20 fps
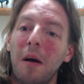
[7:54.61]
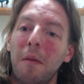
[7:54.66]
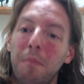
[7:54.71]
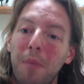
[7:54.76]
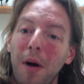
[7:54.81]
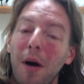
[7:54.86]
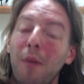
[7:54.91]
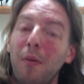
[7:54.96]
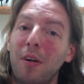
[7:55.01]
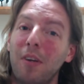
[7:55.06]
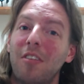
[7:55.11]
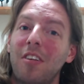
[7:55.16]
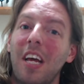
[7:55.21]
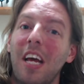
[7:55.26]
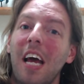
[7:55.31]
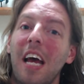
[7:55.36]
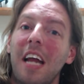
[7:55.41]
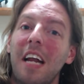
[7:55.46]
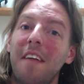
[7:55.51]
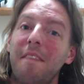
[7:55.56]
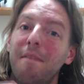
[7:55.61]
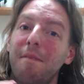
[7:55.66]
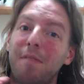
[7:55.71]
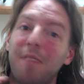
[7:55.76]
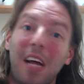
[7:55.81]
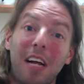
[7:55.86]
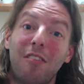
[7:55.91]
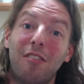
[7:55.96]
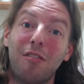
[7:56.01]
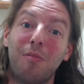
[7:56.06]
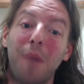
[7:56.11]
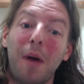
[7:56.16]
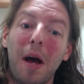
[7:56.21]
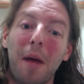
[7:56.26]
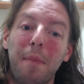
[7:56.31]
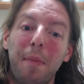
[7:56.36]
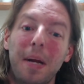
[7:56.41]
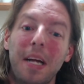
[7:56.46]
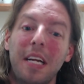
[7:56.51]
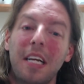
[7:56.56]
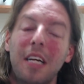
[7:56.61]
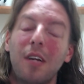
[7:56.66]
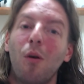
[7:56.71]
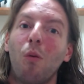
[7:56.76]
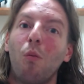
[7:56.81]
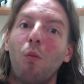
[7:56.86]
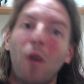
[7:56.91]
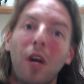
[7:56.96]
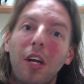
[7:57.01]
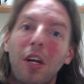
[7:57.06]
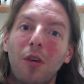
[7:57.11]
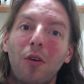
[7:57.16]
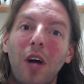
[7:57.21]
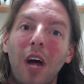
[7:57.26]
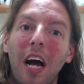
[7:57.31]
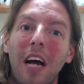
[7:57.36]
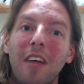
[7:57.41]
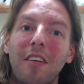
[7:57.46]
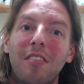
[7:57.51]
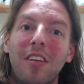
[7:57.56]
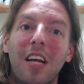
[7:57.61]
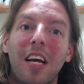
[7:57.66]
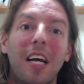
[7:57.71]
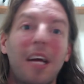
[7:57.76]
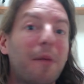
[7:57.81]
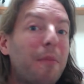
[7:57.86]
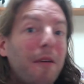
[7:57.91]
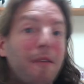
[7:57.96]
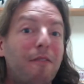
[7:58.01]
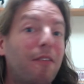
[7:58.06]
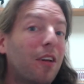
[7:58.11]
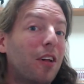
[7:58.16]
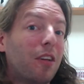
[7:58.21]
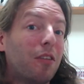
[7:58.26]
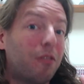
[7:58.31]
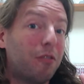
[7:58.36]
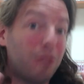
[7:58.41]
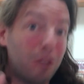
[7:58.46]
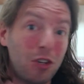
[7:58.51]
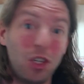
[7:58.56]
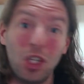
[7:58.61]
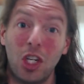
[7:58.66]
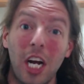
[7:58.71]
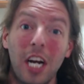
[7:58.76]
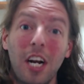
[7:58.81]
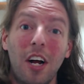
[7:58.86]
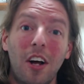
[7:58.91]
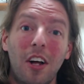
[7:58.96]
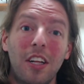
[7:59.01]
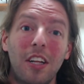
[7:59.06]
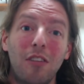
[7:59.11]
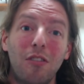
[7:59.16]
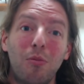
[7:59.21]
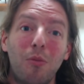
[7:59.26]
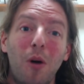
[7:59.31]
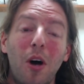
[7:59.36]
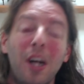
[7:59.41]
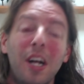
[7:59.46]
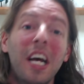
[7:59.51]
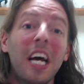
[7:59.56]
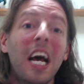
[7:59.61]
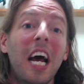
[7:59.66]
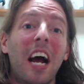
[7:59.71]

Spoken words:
But once again, that's just my opinion. What do you guys think? Am I full of shit on this one?